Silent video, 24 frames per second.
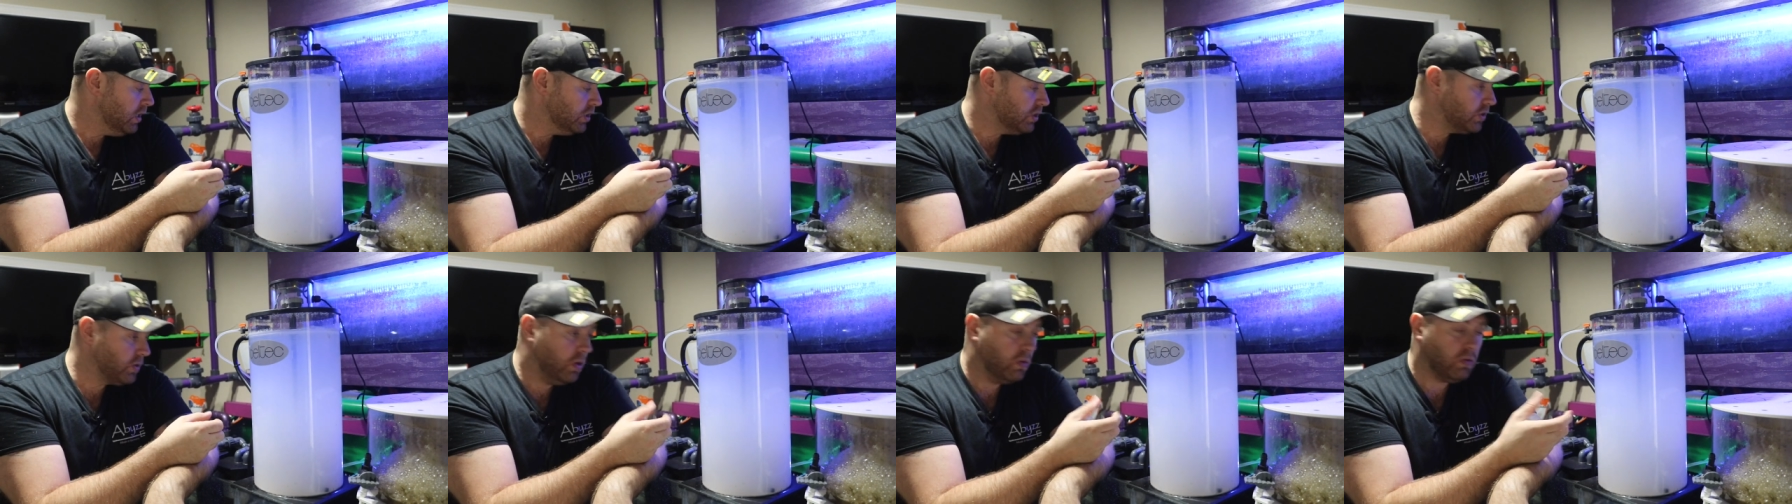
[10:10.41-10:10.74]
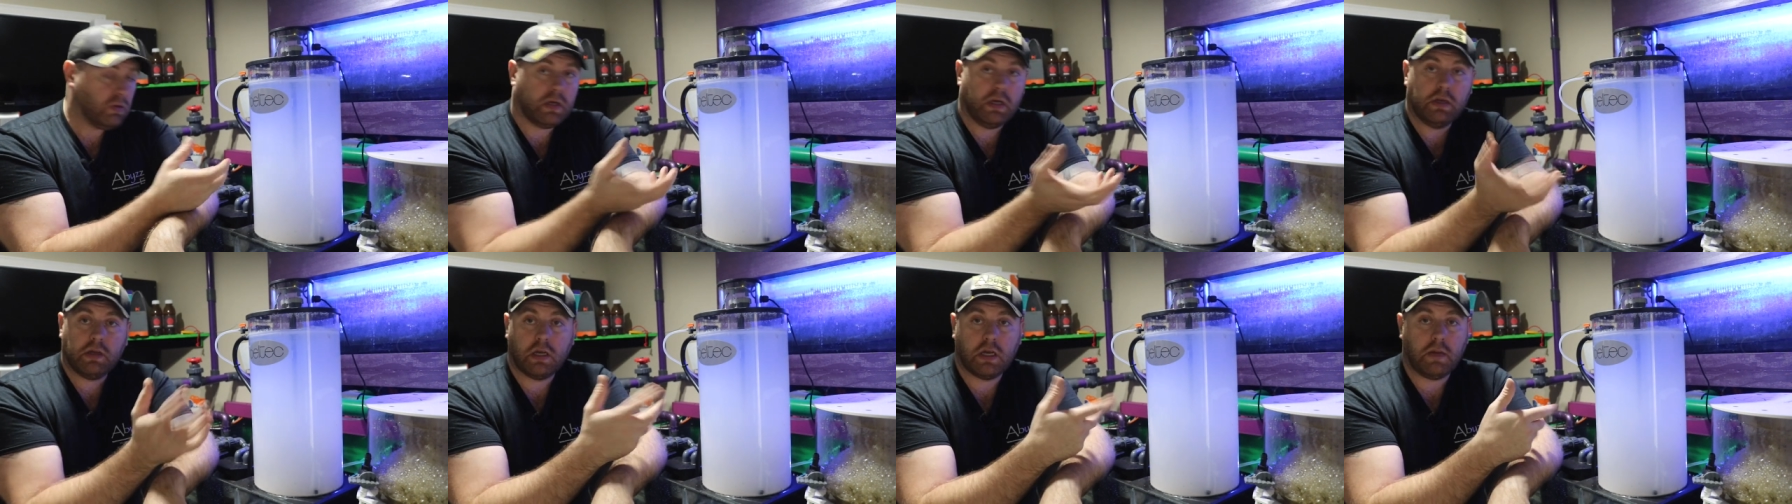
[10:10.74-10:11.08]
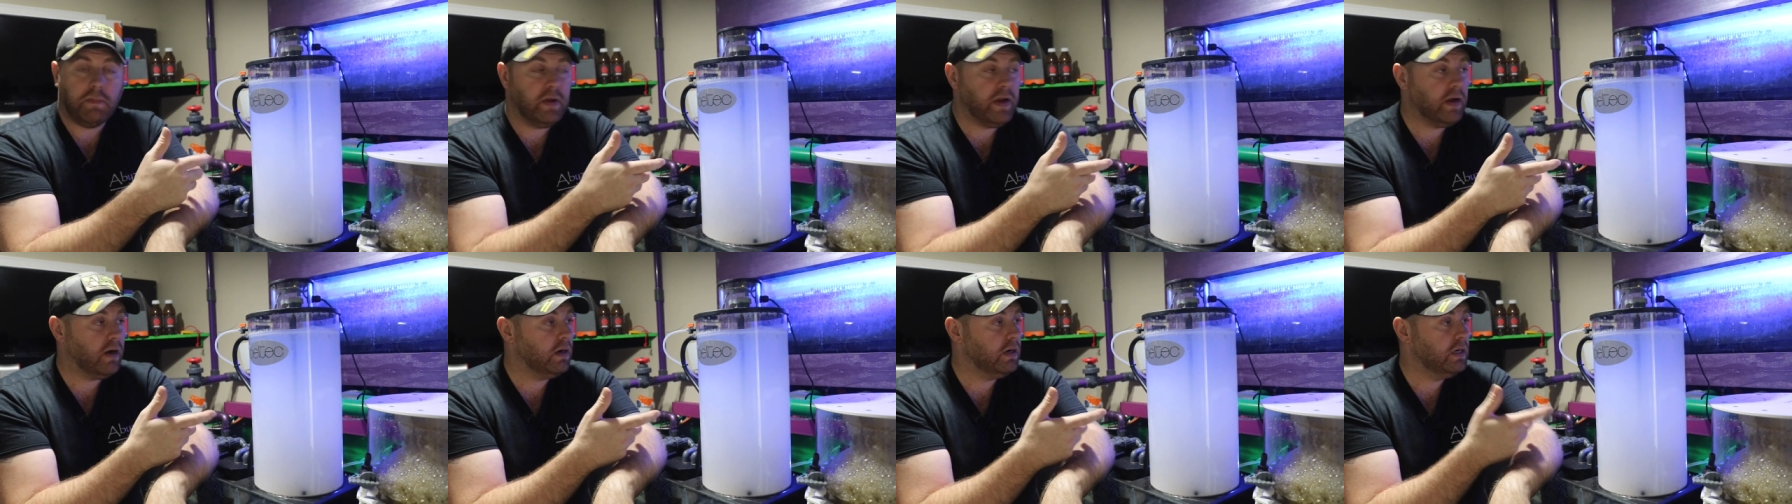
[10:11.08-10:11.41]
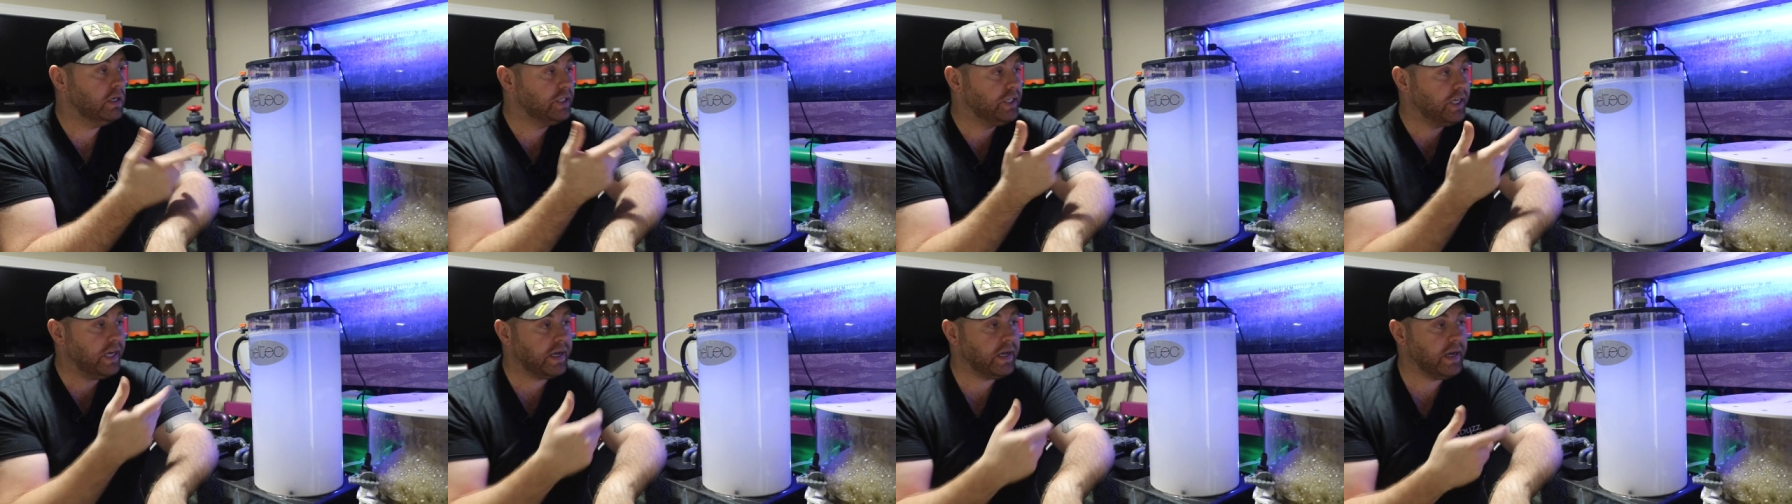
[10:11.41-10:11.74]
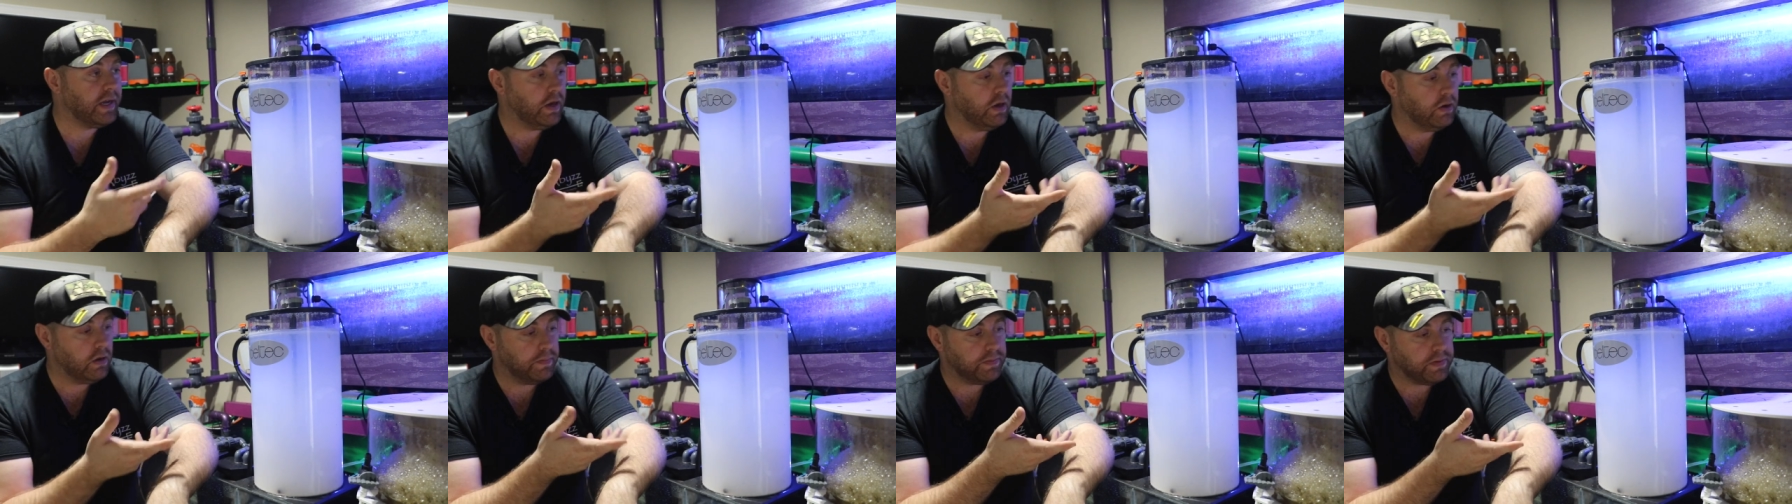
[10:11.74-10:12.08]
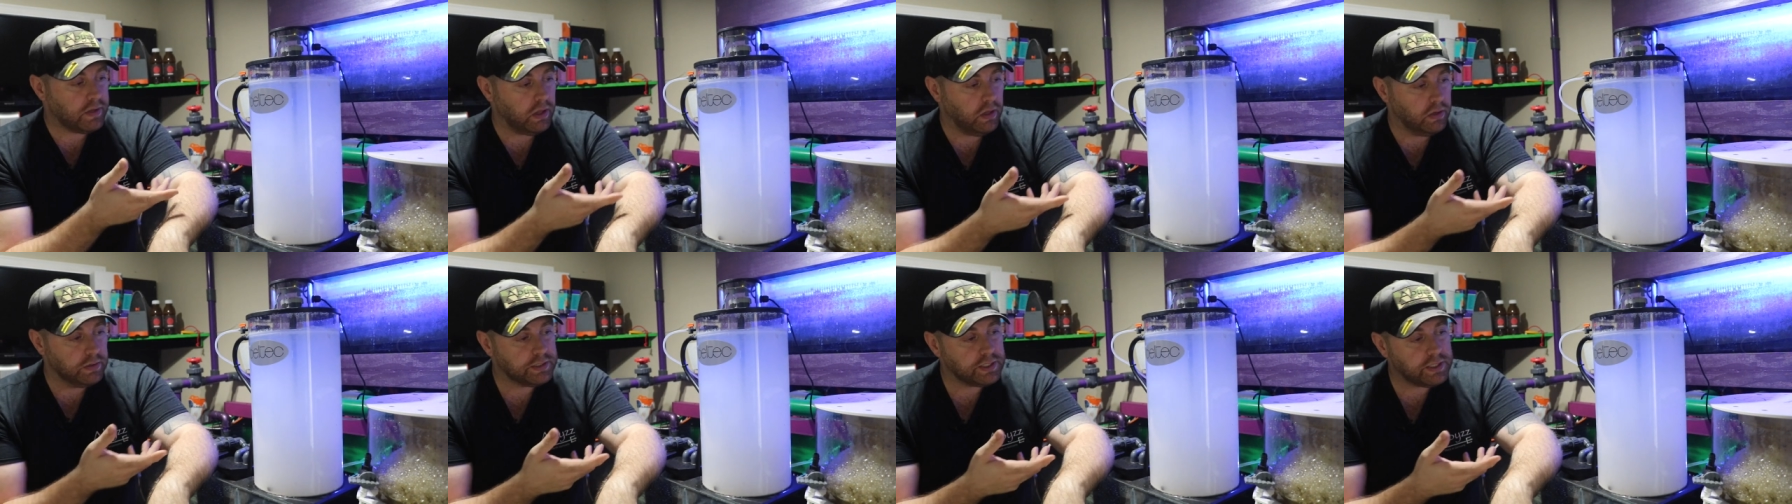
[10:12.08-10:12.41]
So come here, check it out up
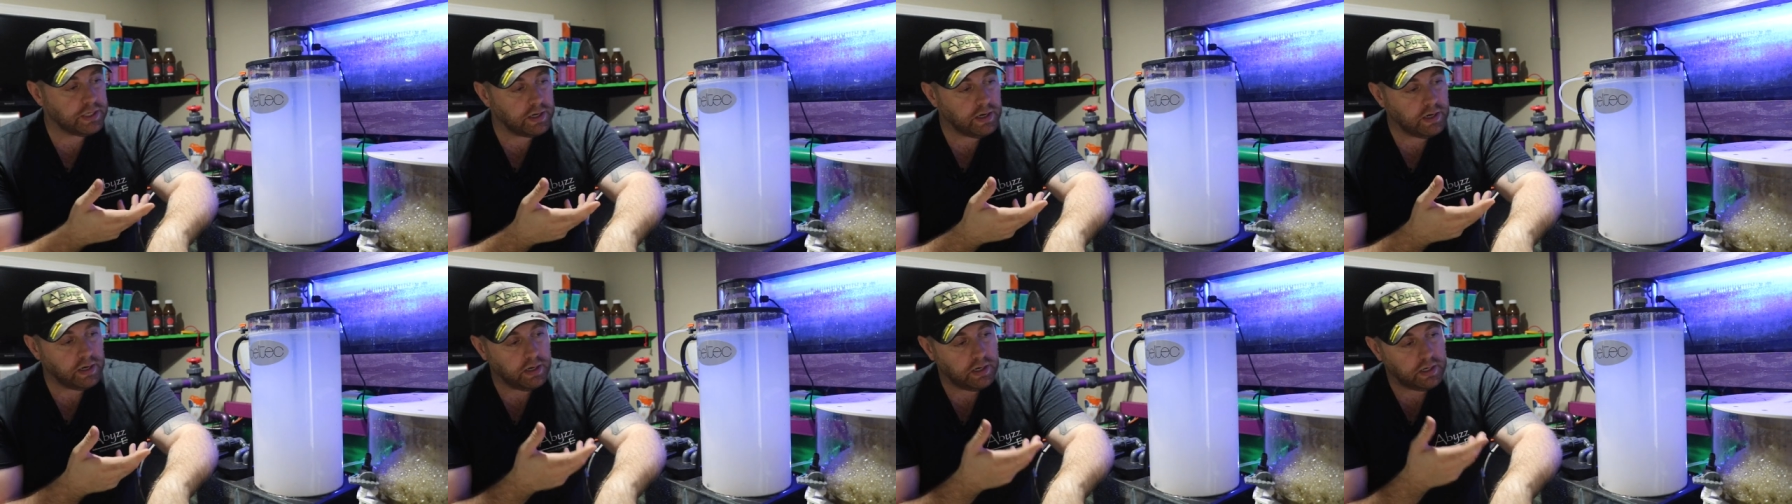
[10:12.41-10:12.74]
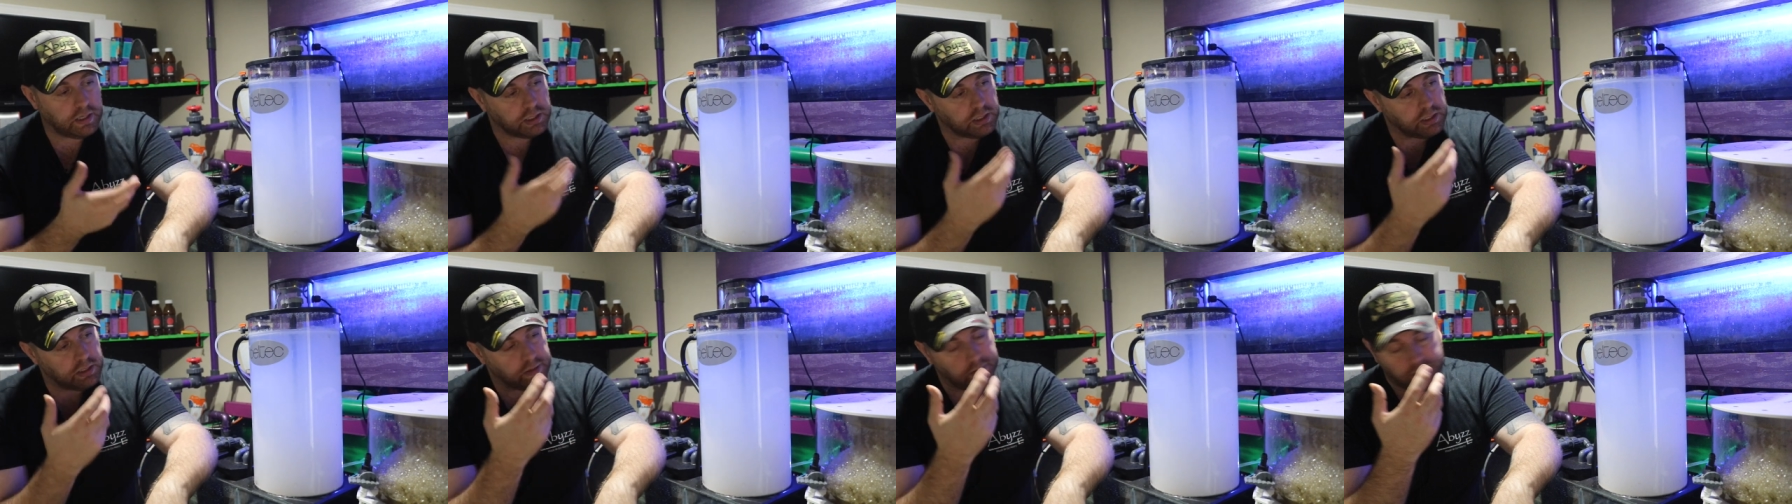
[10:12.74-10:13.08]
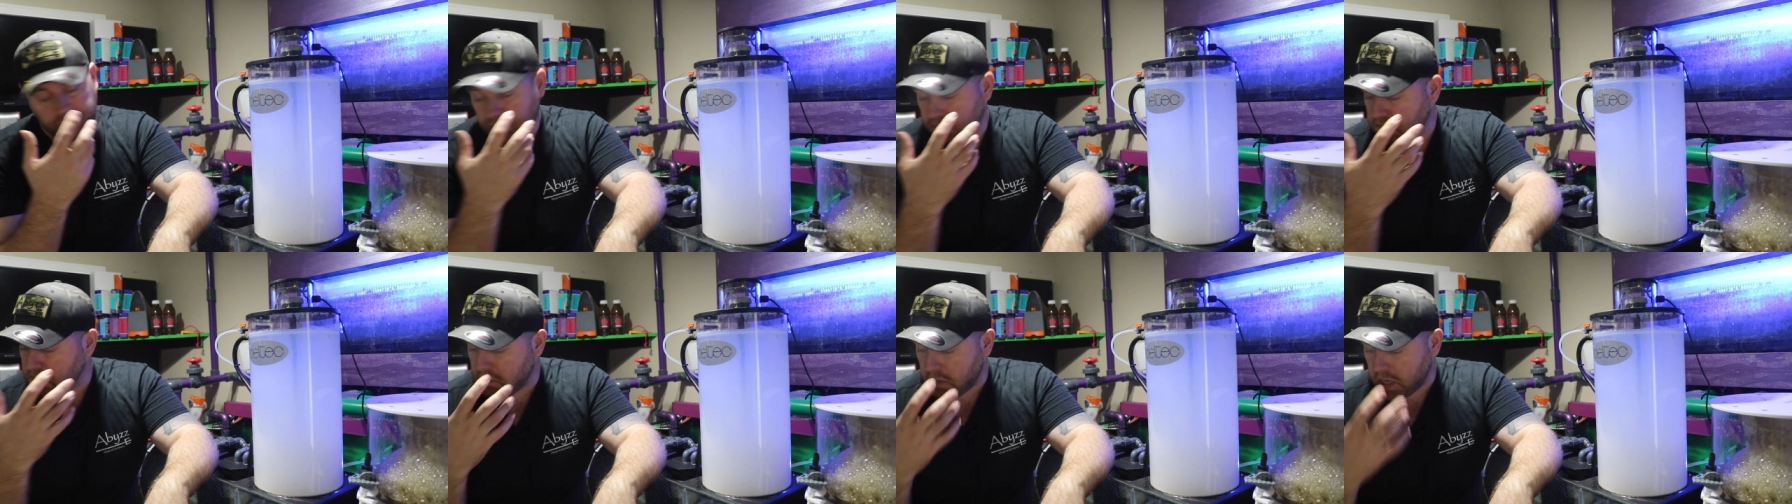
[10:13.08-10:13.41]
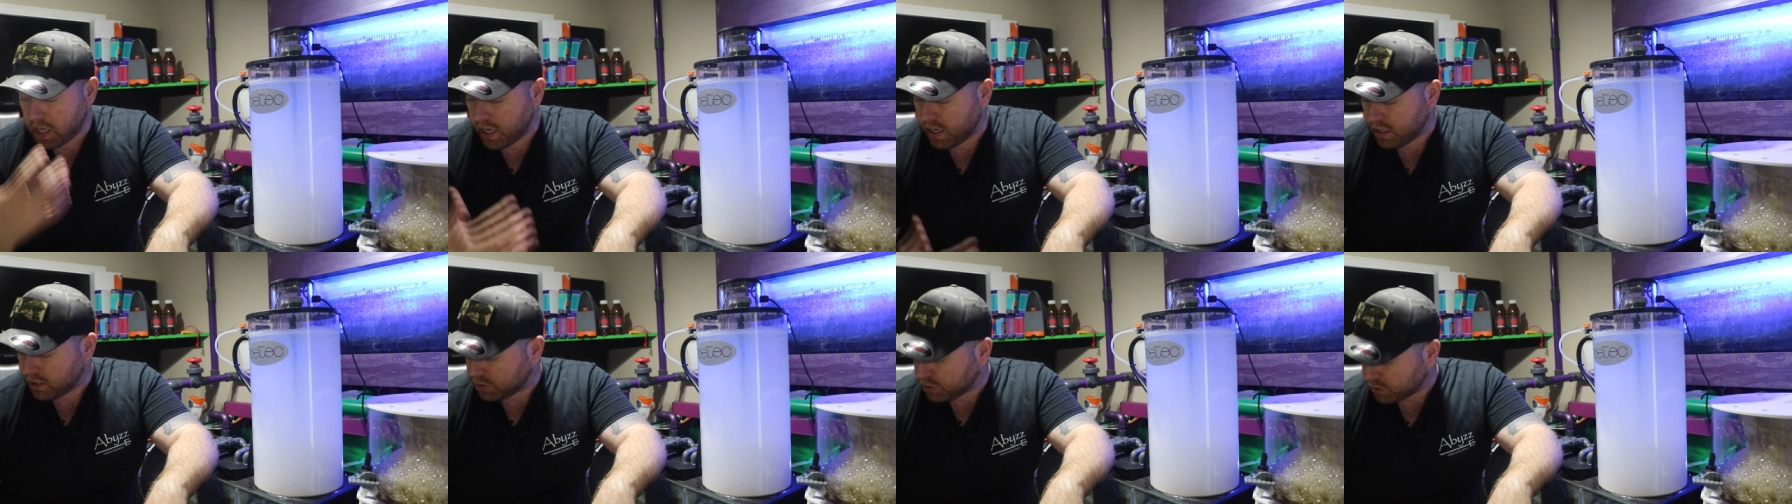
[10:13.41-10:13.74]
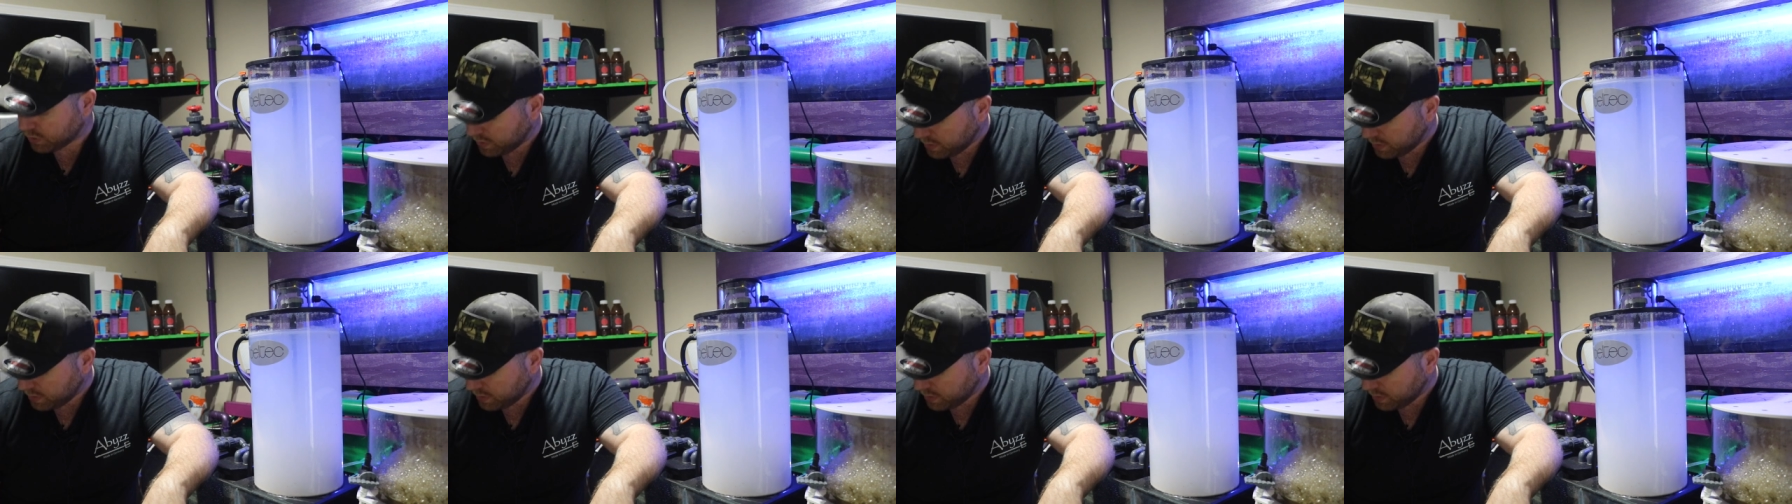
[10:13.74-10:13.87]
closer, um, and I'll show